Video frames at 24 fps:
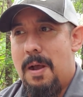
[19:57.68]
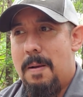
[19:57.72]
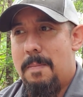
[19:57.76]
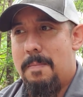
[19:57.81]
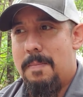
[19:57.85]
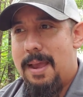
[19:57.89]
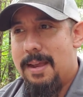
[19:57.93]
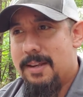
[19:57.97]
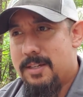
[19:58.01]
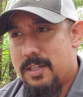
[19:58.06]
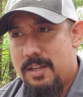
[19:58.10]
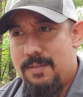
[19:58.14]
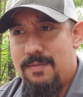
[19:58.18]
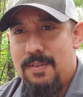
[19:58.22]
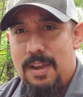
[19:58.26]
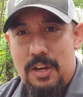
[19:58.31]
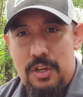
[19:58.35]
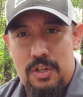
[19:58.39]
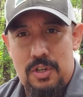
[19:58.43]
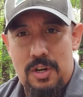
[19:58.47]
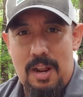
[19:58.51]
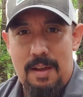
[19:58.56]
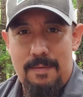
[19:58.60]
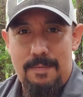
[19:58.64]

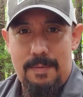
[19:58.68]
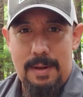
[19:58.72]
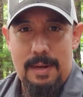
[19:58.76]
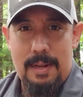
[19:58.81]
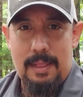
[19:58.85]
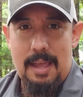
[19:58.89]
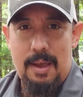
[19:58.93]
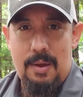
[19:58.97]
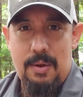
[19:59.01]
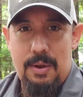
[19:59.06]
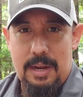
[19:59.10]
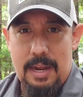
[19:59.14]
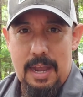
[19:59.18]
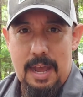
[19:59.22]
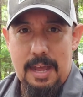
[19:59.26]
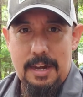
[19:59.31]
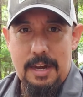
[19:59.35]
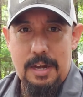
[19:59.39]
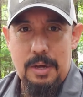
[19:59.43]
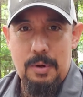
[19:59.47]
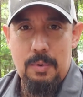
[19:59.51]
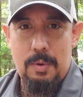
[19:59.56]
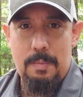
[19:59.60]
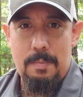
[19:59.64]
excavation I've been allowing God to
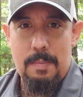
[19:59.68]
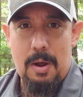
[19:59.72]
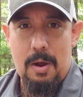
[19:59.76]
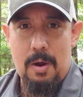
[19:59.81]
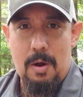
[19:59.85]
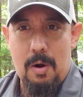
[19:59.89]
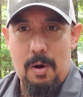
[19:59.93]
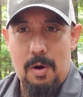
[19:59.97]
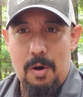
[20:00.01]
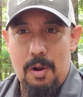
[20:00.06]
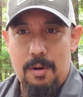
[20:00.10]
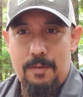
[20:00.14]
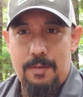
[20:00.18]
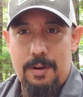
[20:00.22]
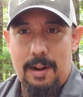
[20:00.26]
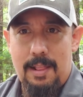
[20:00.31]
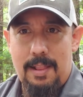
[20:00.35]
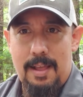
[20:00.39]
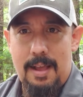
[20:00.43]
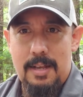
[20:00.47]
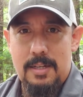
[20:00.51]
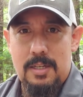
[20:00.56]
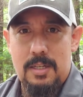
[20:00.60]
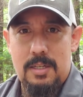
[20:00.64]
do in my heart over the
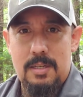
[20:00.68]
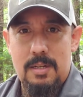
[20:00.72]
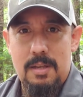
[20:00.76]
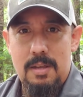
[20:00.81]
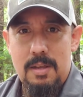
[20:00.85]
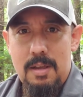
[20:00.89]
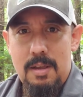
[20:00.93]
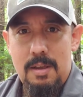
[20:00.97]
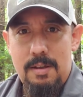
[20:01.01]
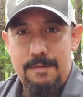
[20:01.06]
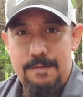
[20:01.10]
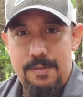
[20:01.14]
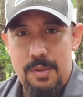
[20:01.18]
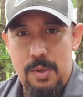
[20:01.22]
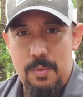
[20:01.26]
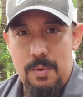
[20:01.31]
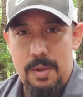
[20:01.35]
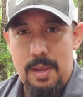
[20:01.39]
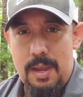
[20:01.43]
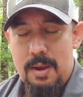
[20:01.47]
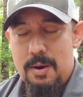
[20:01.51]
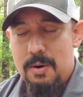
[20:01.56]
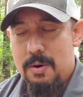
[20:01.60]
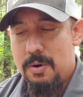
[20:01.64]
last few
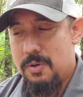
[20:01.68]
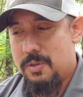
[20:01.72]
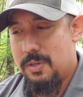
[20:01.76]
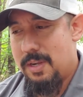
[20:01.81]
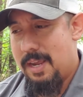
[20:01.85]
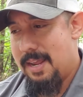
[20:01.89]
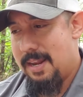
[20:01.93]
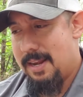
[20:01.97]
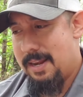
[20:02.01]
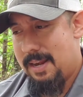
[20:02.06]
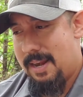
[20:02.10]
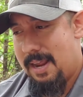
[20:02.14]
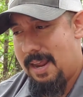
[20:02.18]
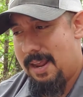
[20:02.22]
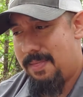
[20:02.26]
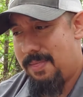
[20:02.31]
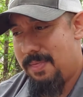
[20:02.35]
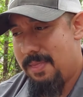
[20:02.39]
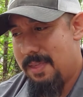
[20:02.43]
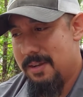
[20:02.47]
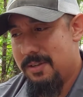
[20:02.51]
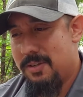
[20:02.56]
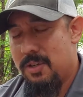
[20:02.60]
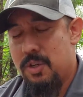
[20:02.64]
years, and
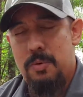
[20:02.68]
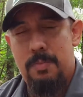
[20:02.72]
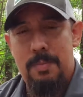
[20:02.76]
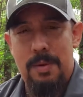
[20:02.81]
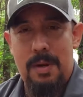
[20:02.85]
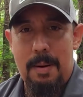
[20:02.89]
this has been a